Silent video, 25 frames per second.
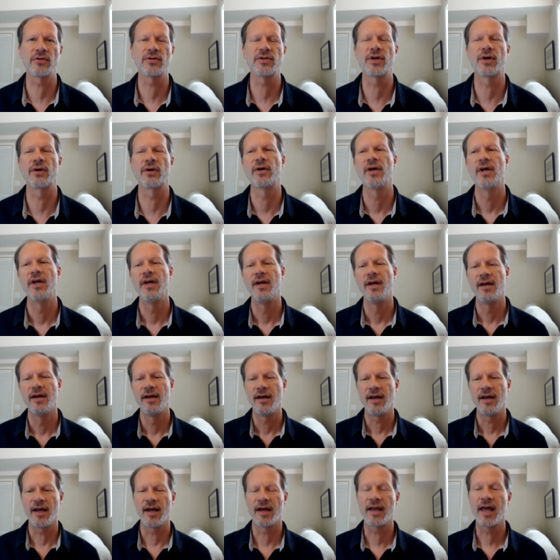So
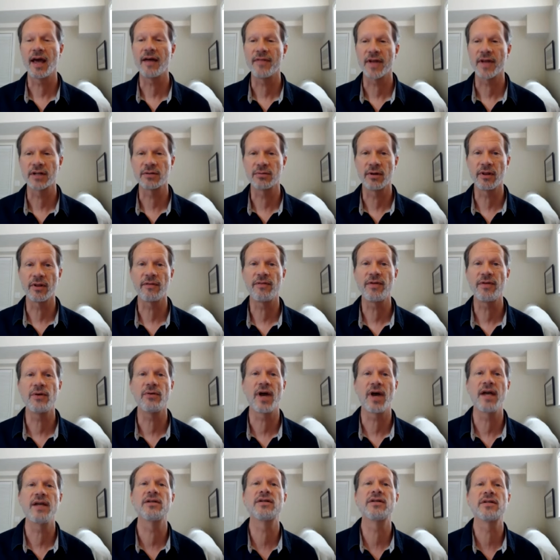again, that's one of the few
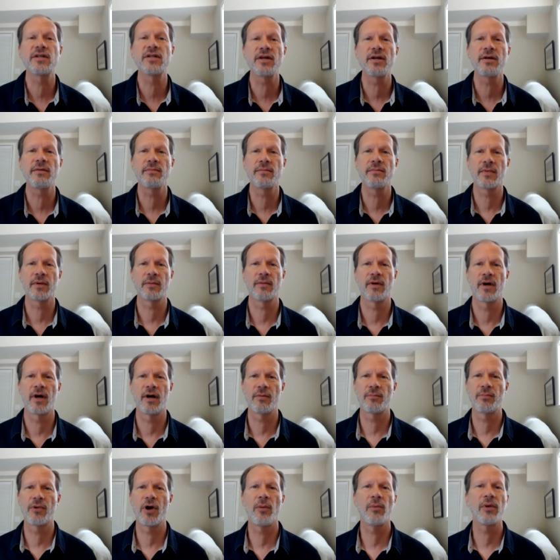agency
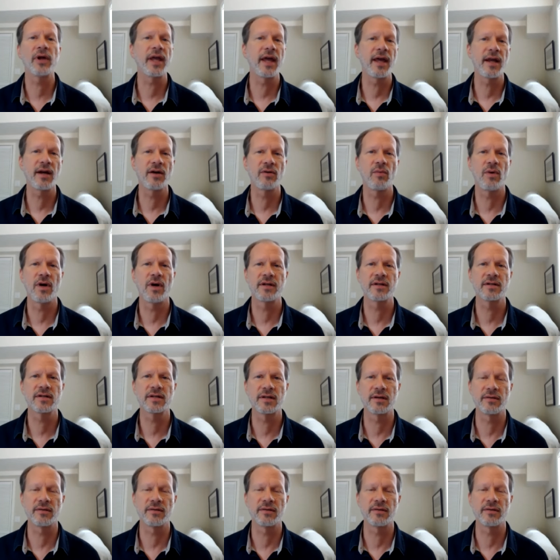uh, promulgated ones.